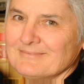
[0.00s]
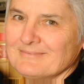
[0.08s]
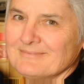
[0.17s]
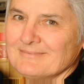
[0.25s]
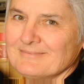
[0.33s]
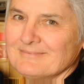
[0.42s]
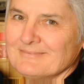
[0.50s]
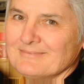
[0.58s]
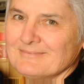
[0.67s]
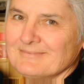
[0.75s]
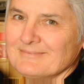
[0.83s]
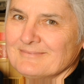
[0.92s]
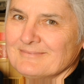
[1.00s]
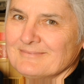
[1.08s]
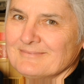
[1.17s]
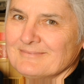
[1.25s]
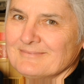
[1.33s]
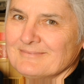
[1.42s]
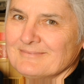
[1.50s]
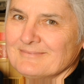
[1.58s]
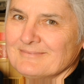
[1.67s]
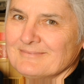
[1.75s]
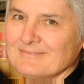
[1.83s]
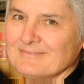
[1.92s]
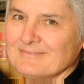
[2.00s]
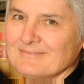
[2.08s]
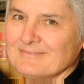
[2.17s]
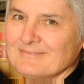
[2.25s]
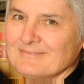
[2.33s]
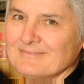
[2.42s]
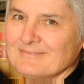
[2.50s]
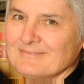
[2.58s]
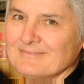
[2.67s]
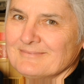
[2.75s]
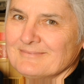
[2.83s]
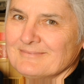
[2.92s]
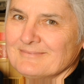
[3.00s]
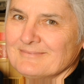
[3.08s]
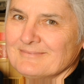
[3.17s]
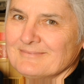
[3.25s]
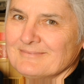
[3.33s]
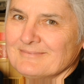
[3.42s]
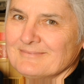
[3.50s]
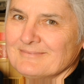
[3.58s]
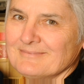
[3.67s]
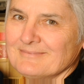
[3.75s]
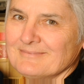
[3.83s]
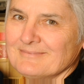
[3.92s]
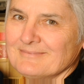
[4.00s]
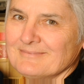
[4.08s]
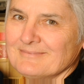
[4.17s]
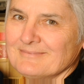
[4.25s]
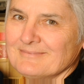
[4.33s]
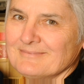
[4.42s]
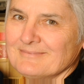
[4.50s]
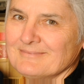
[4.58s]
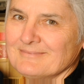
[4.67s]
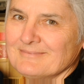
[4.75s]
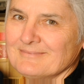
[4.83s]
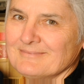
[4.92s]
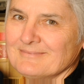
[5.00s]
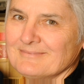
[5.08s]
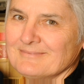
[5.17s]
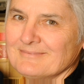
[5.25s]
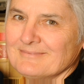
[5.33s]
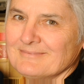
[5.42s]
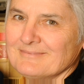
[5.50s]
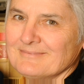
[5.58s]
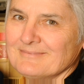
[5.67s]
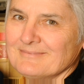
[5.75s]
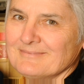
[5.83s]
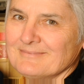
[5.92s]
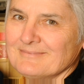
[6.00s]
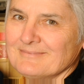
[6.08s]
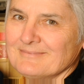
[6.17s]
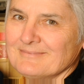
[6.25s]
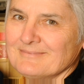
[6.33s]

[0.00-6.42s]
[no speech]